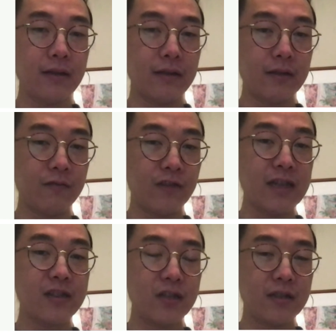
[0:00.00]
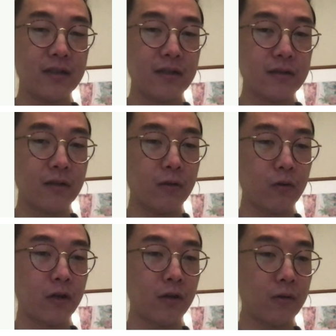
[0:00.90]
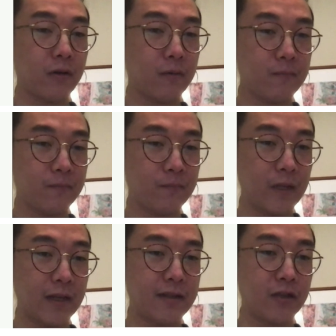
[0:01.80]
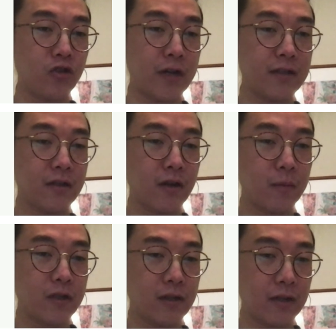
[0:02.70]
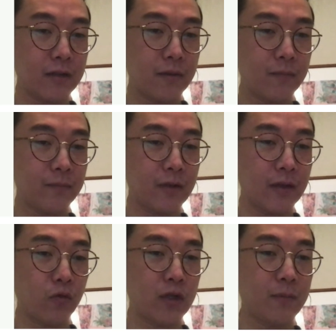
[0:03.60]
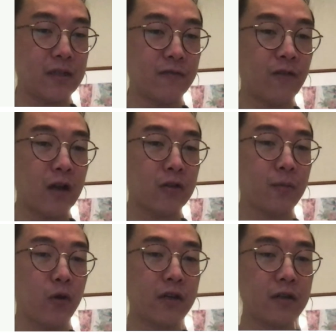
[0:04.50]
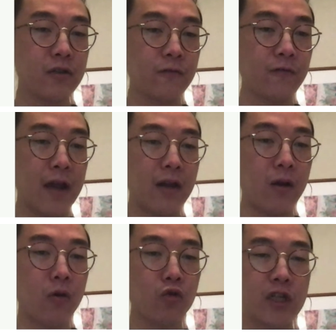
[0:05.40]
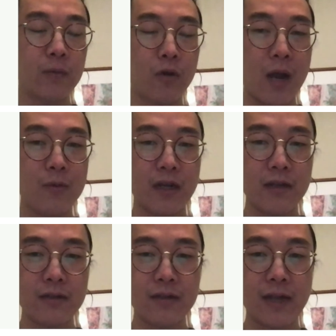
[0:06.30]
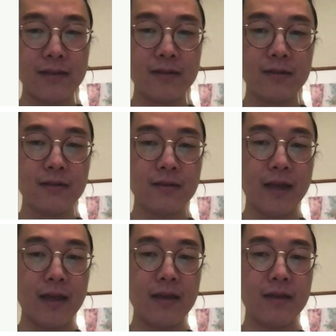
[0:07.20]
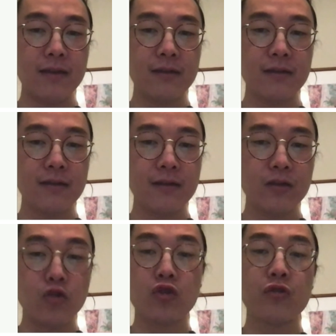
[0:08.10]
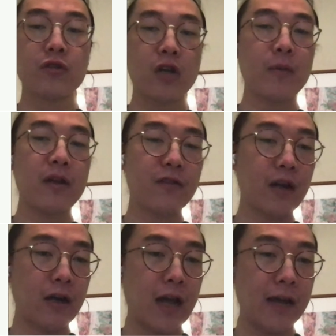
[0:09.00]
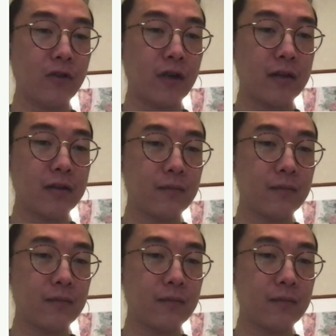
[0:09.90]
V8's GC is called Orinoco. It is a tracing garbage collector, which means it follows pointers to find all reachable objects to determine if they are live or not.